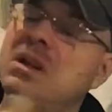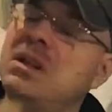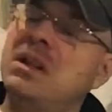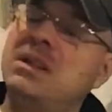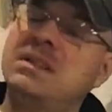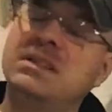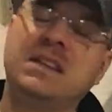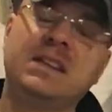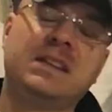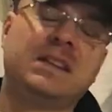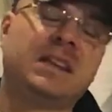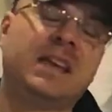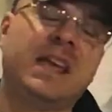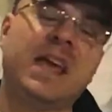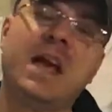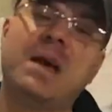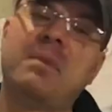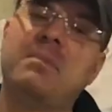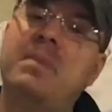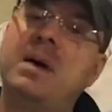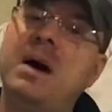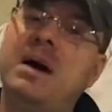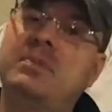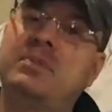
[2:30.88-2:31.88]
let's get the
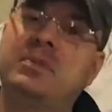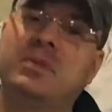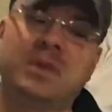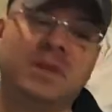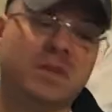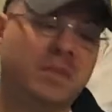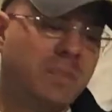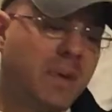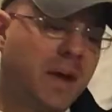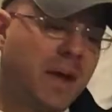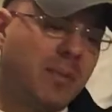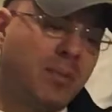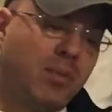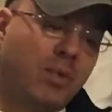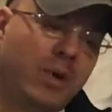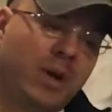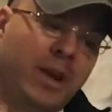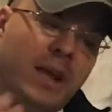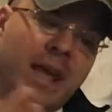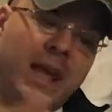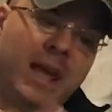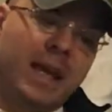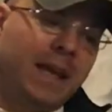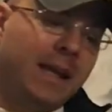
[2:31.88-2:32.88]
cap popped on this bad
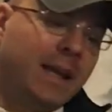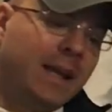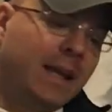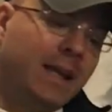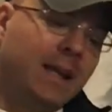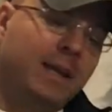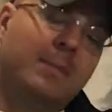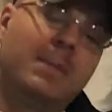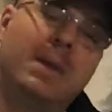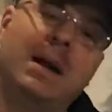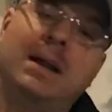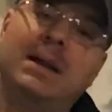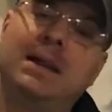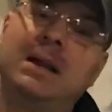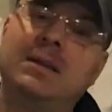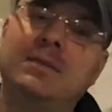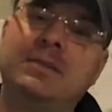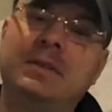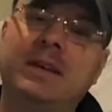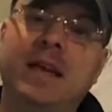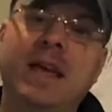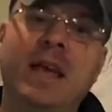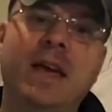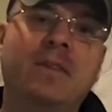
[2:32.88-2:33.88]
boy, get it in my
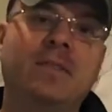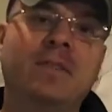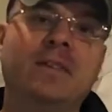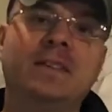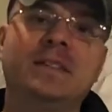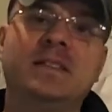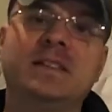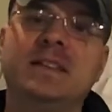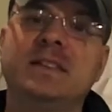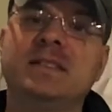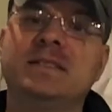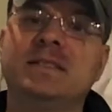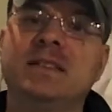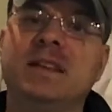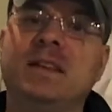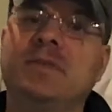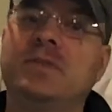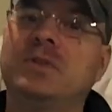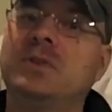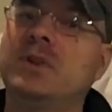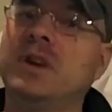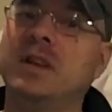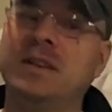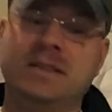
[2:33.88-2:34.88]
lovely heavy sea
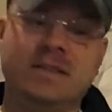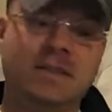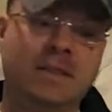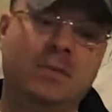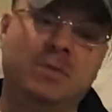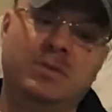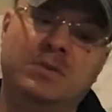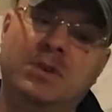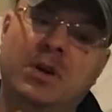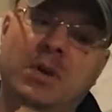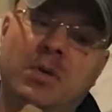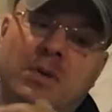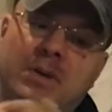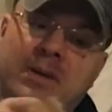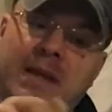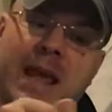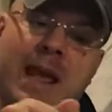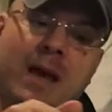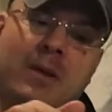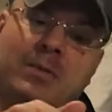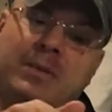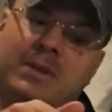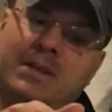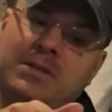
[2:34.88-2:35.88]
snifter, and see what's going
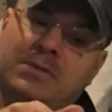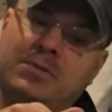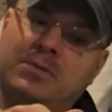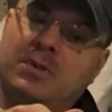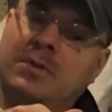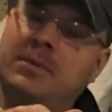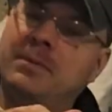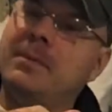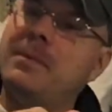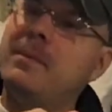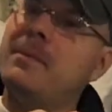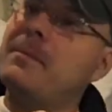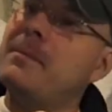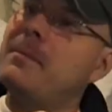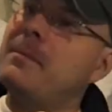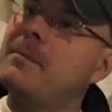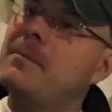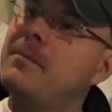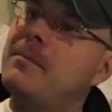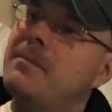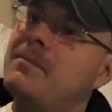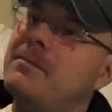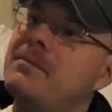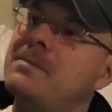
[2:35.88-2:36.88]
down with this
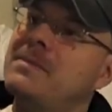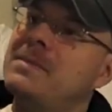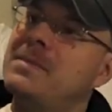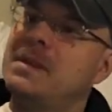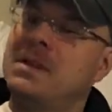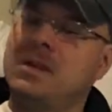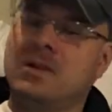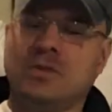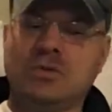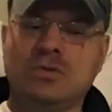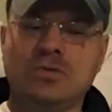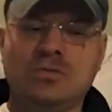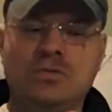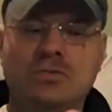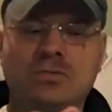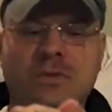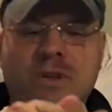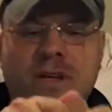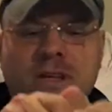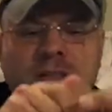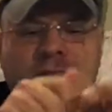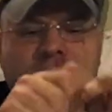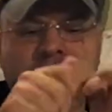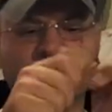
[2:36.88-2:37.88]
one. Ooh,
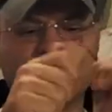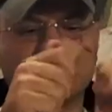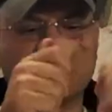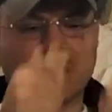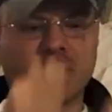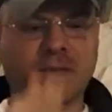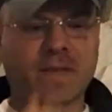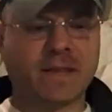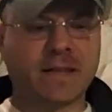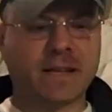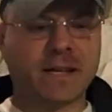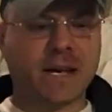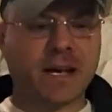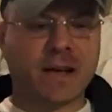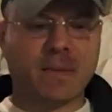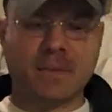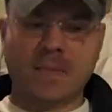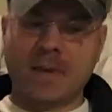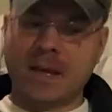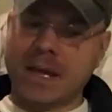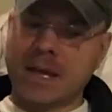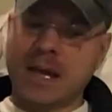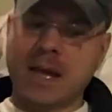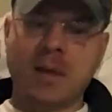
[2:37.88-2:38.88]
nice hiss off the
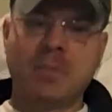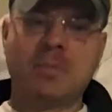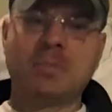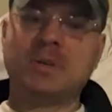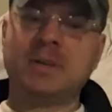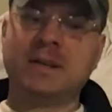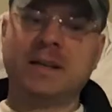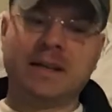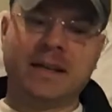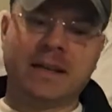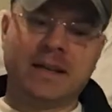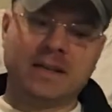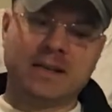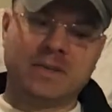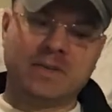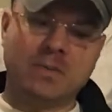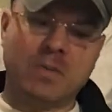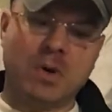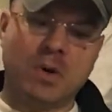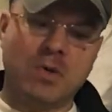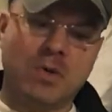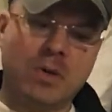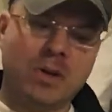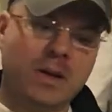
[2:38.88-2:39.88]
top, plenty of
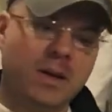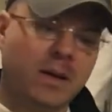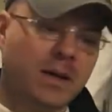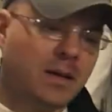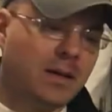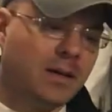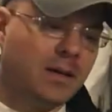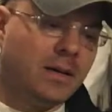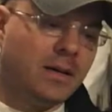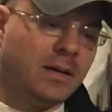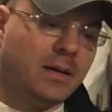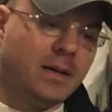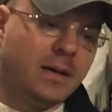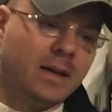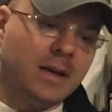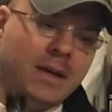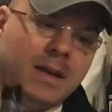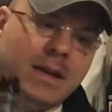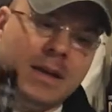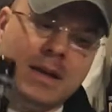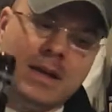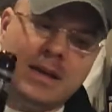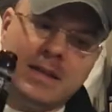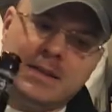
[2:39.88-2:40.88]
smoke.
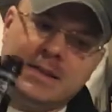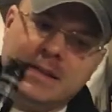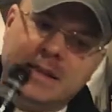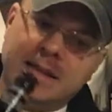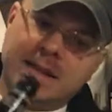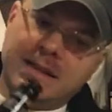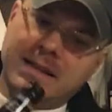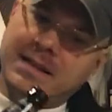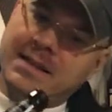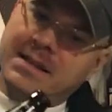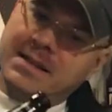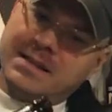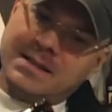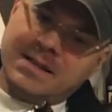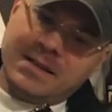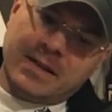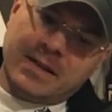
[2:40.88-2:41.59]
Let's get in this